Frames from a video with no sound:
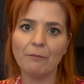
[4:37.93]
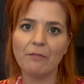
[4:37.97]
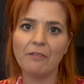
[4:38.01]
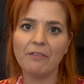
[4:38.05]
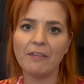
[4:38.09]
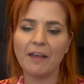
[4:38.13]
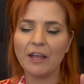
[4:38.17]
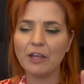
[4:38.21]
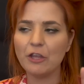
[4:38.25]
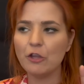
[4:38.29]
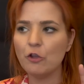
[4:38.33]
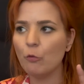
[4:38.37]

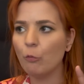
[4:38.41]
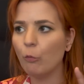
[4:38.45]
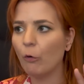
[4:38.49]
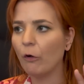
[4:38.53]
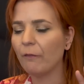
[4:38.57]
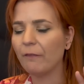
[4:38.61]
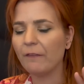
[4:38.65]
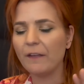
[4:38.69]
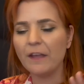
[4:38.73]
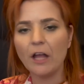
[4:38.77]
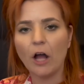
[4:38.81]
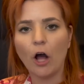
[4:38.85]
Say you
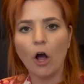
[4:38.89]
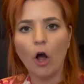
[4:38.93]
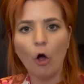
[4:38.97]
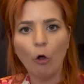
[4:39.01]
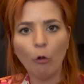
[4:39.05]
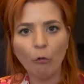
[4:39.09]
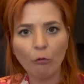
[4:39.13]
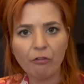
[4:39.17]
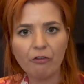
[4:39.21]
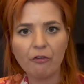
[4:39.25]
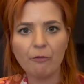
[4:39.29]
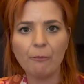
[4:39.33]
want the
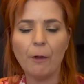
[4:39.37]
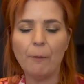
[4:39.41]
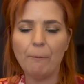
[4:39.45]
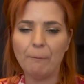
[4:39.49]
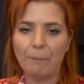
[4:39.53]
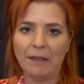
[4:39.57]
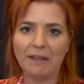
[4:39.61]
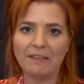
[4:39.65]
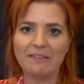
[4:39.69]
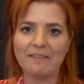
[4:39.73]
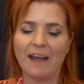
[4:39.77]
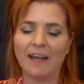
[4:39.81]
ultimate
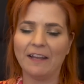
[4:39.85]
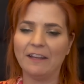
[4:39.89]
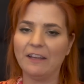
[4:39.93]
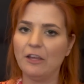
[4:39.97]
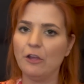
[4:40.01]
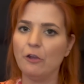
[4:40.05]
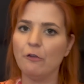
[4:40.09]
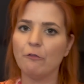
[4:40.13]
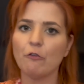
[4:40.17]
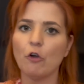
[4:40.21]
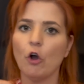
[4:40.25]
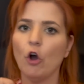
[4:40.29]
big daddy.
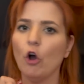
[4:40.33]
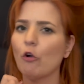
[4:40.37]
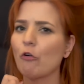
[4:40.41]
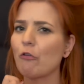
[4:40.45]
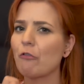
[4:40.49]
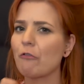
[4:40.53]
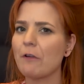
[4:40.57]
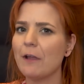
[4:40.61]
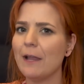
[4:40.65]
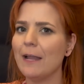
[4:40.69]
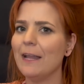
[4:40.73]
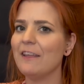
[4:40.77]
You've got a
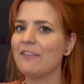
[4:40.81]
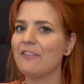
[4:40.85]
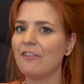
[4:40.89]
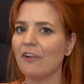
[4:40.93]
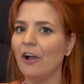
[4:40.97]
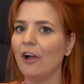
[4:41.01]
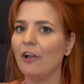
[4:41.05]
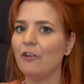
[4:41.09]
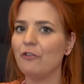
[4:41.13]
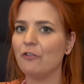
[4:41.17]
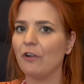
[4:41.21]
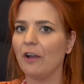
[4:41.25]
really
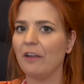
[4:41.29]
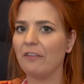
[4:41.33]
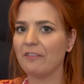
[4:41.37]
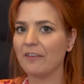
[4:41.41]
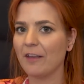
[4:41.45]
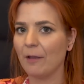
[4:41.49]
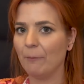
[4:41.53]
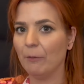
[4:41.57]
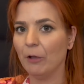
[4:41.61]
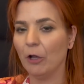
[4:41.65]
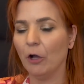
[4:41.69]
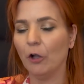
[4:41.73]
tight dress
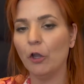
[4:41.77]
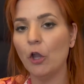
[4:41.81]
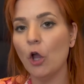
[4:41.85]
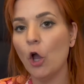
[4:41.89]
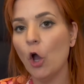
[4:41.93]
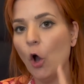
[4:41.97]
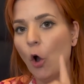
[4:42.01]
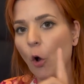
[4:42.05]
coming on.